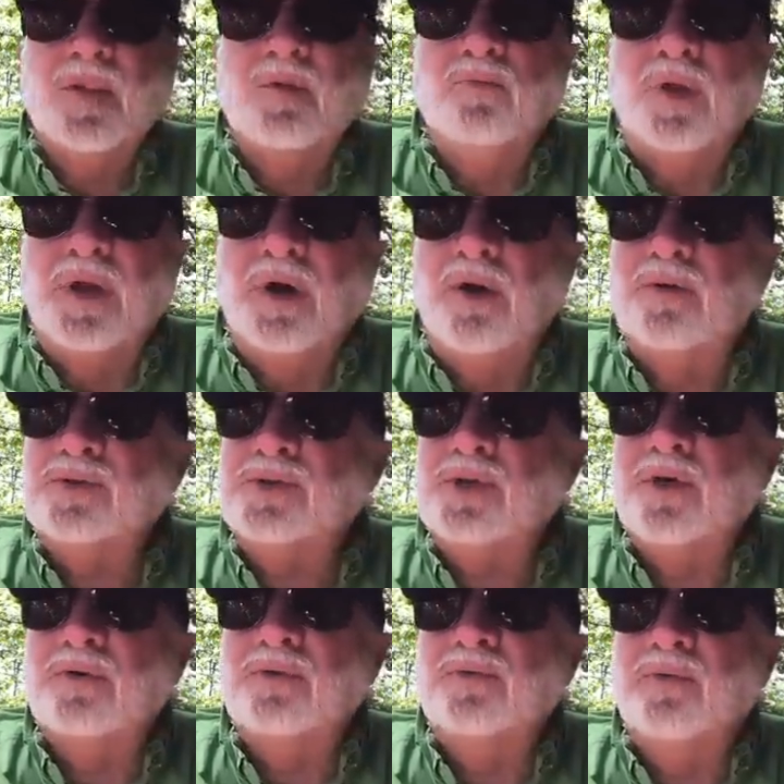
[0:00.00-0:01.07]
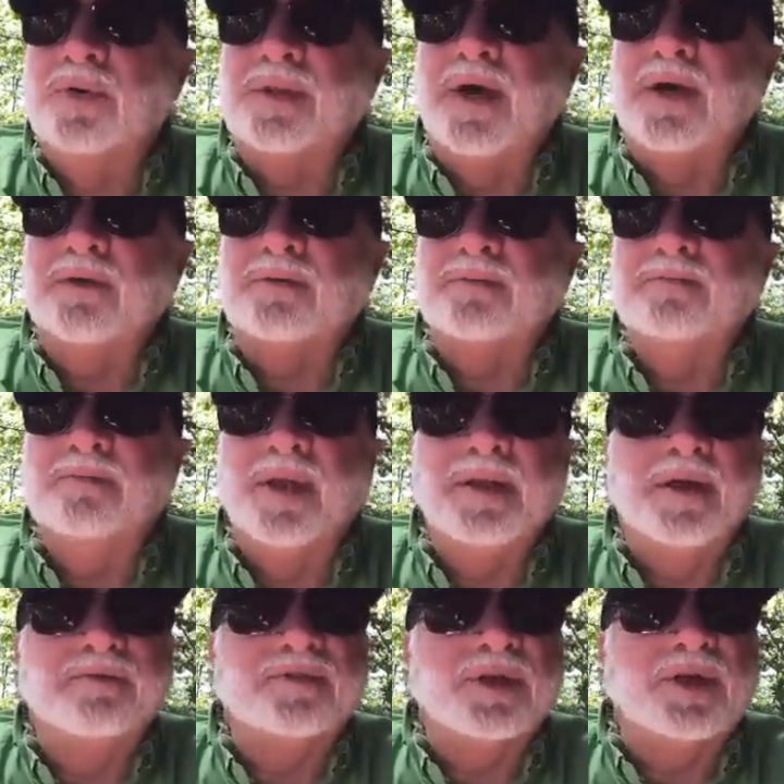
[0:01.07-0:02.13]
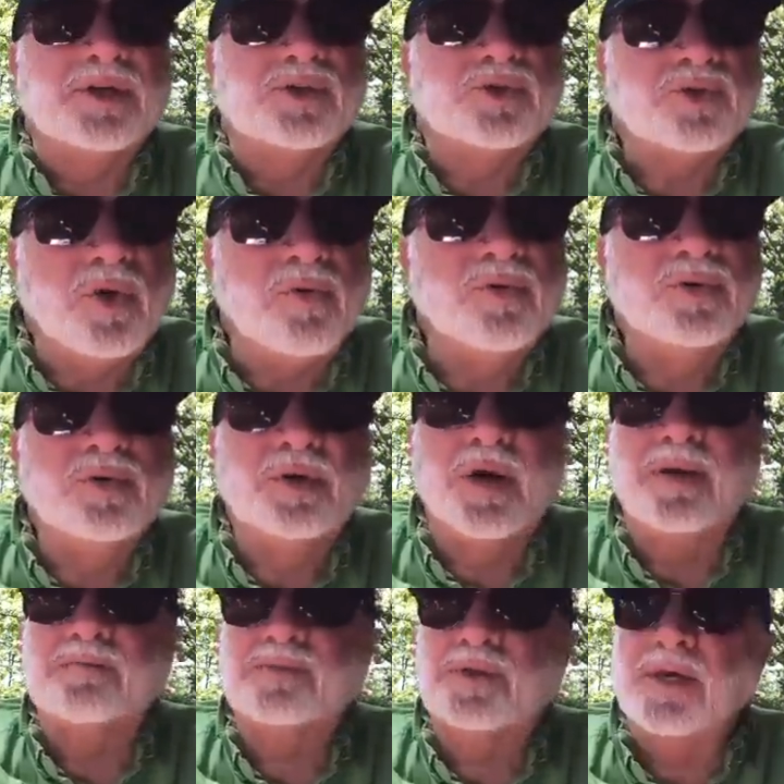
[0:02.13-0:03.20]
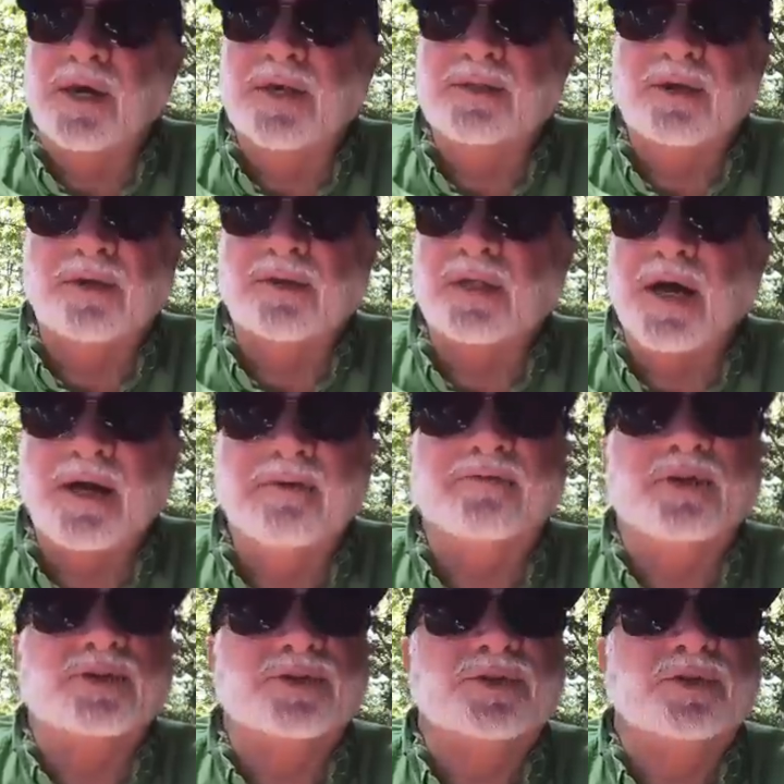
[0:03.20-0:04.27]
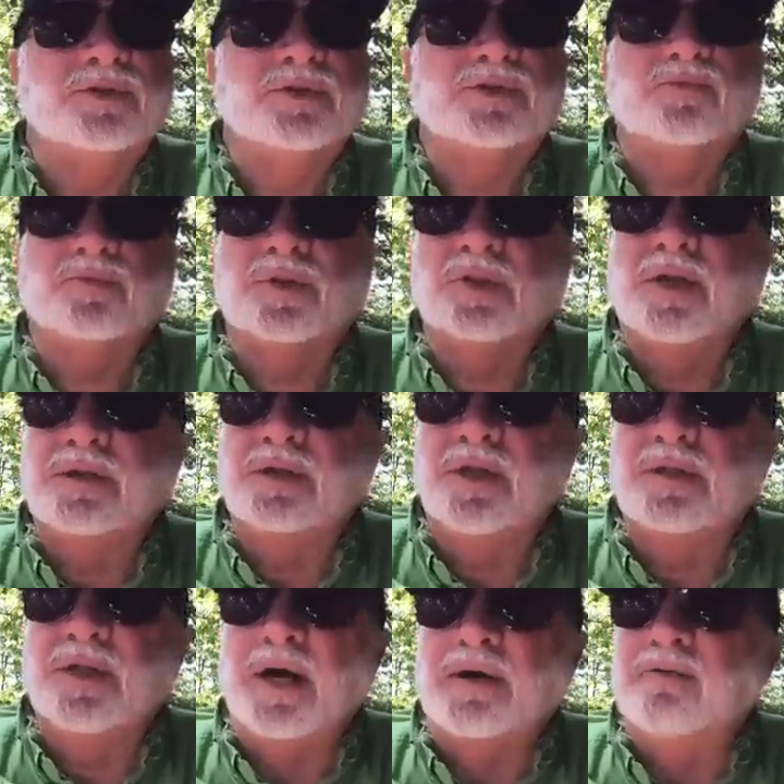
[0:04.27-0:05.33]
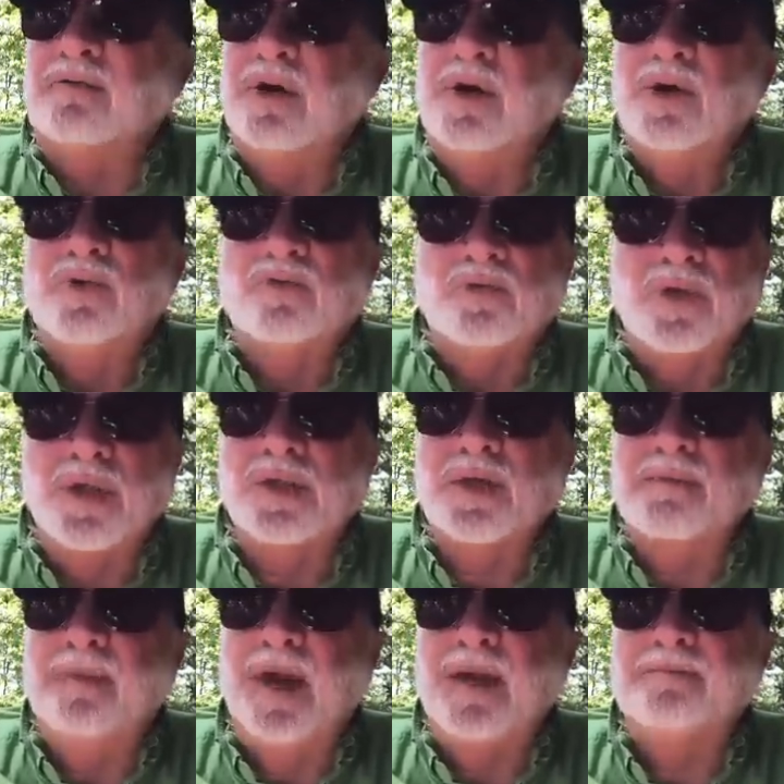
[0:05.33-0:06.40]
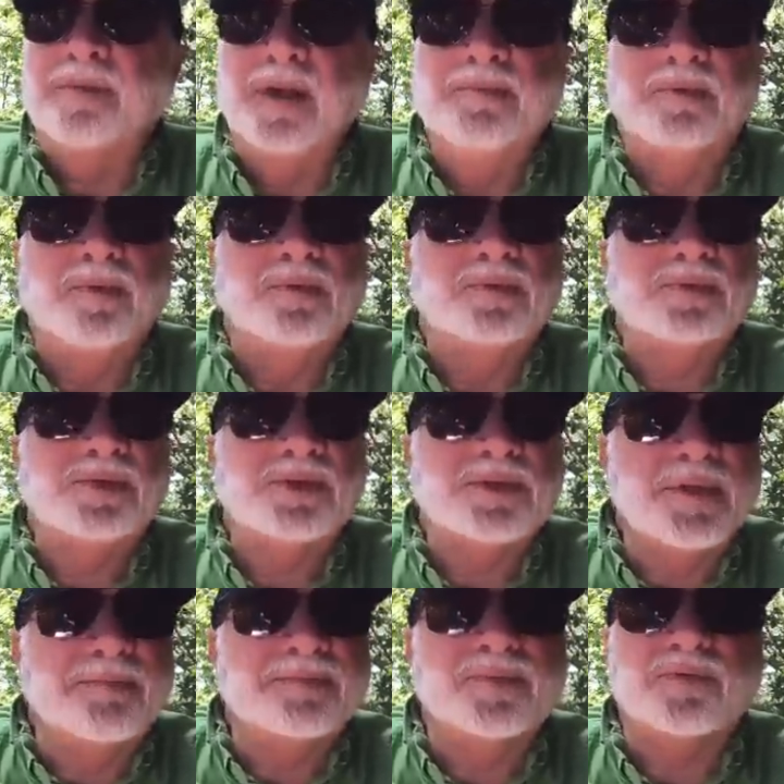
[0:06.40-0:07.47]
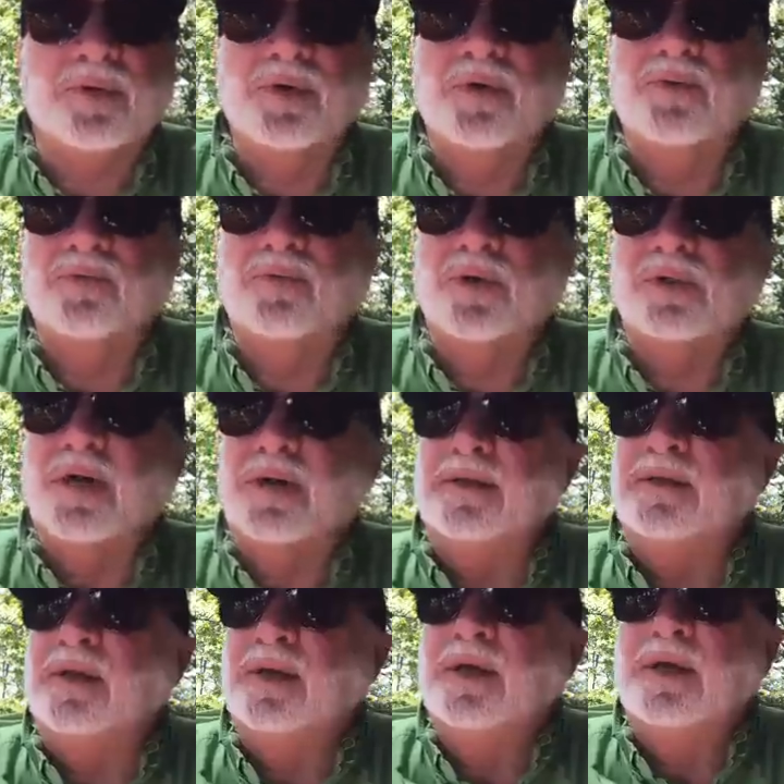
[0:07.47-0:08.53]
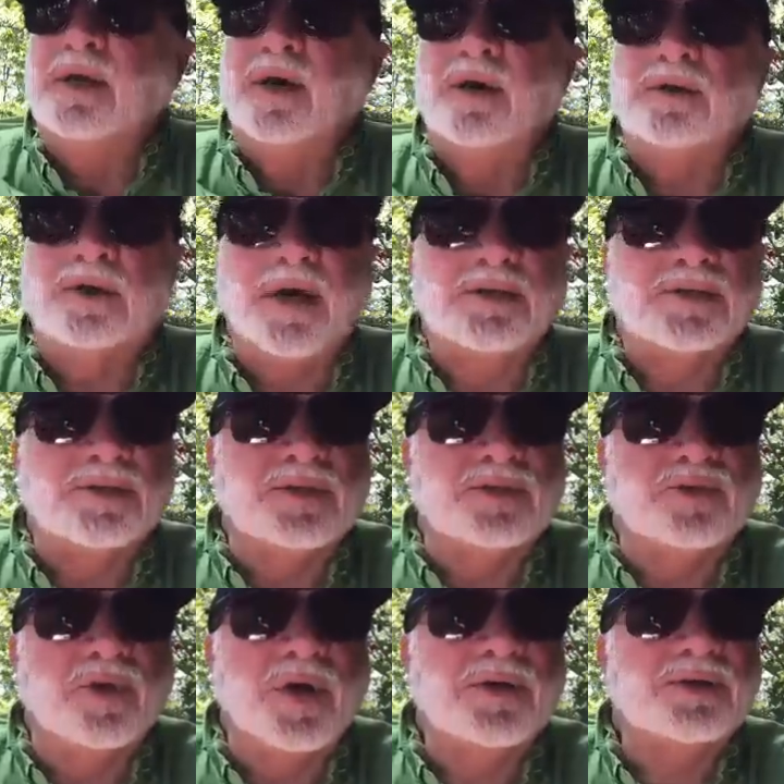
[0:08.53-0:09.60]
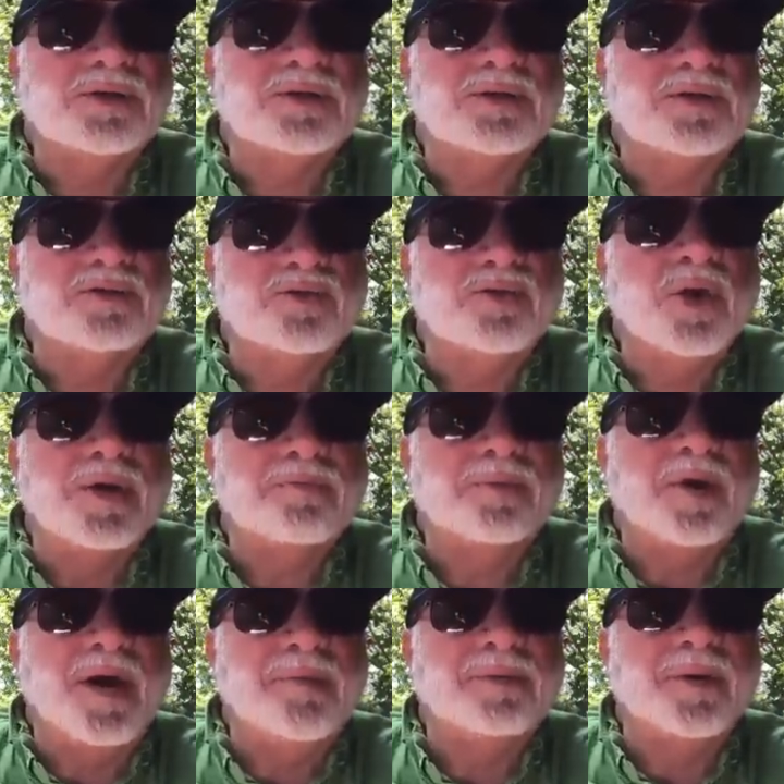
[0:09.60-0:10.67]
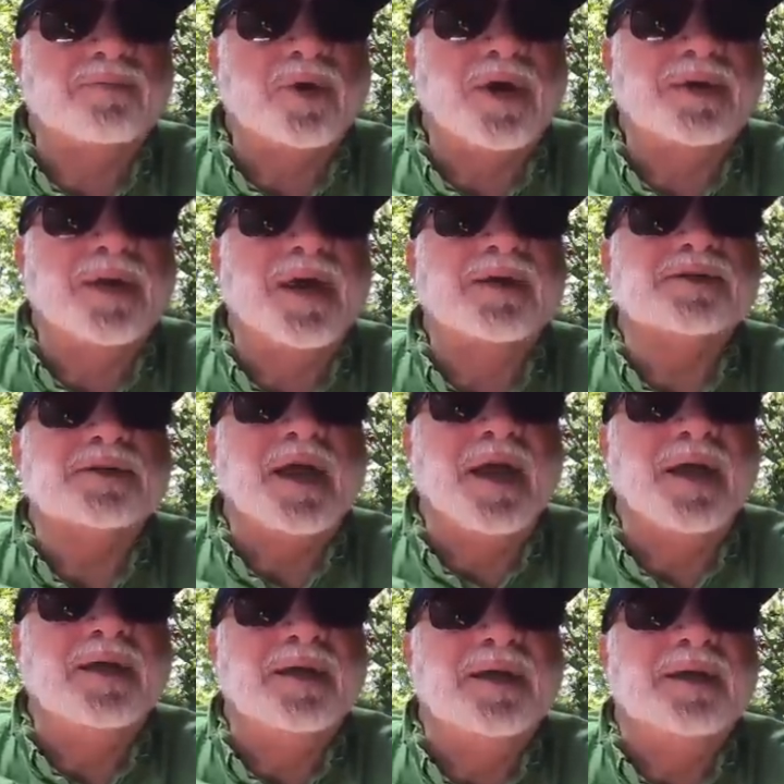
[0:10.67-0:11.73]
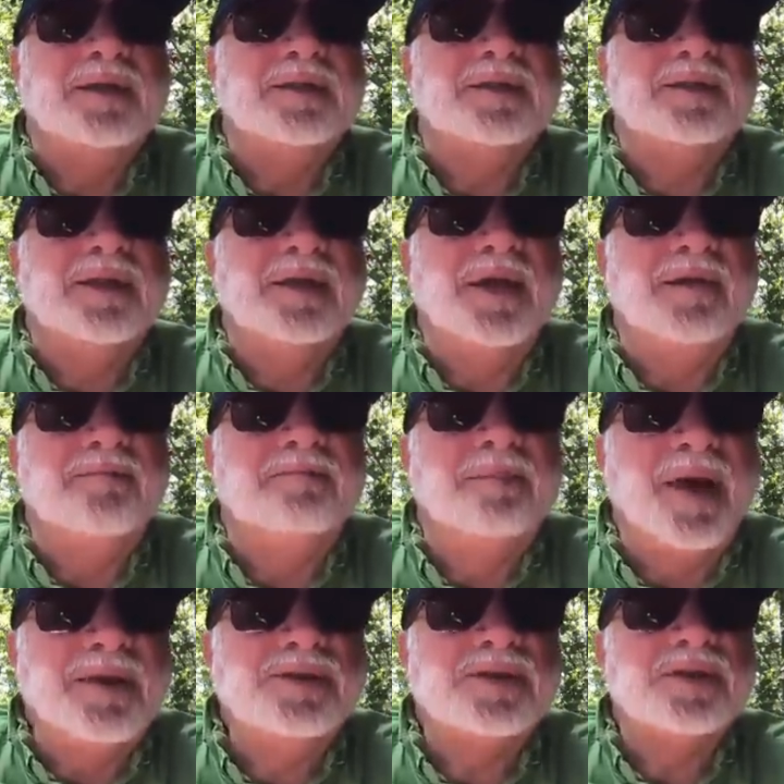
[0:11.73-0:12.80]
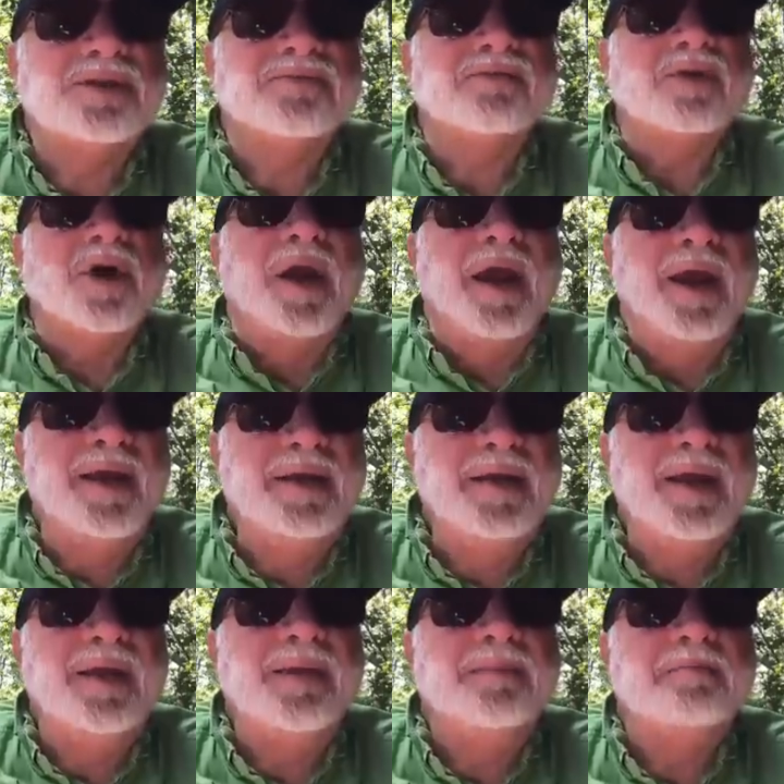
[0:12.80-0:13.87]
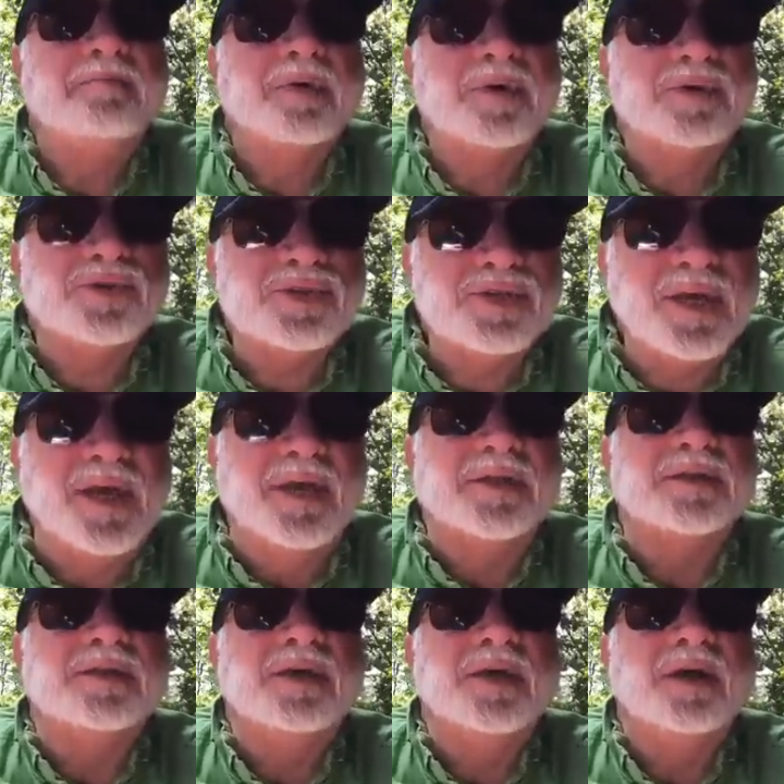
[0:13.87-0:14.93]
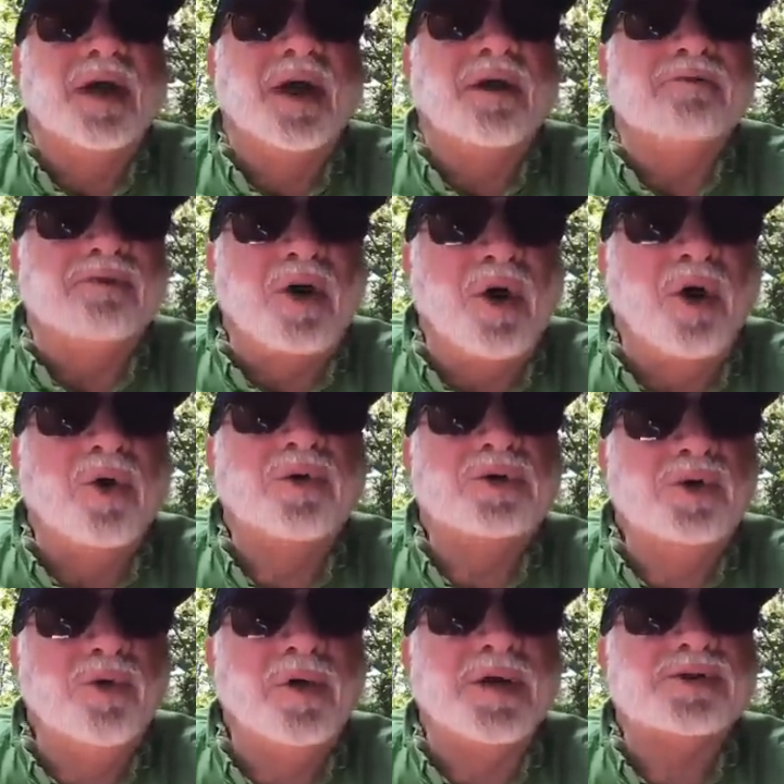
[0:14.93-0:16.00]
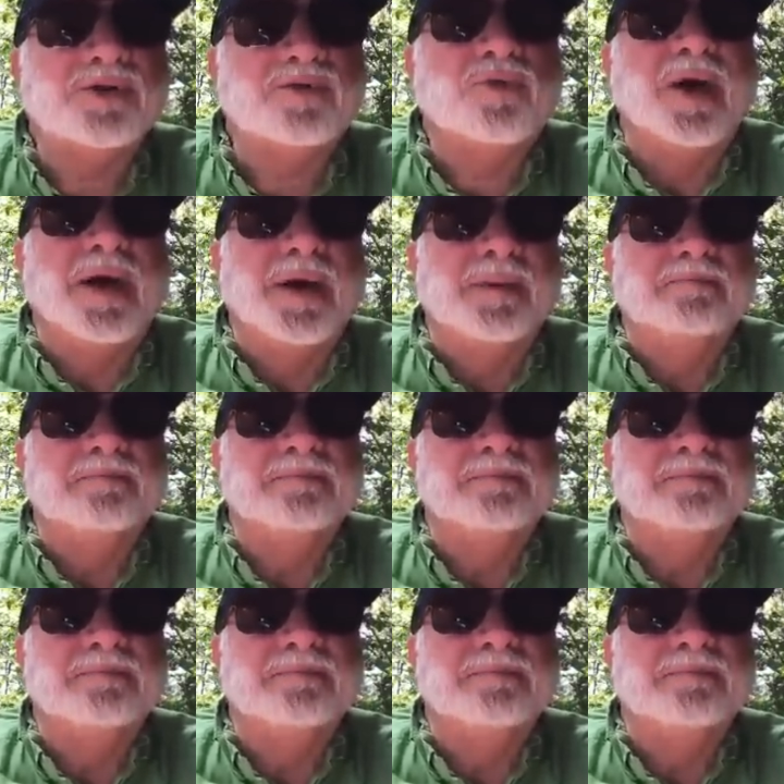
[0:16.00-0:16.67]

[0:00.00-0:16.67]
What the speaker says: We also, without being able to control who comes in, there are a lot of issues. We're letting a lot of really bad people slip through. We're letting all kinds of drugs. Drug problem right now is the basis for 80% of all U.S. crime.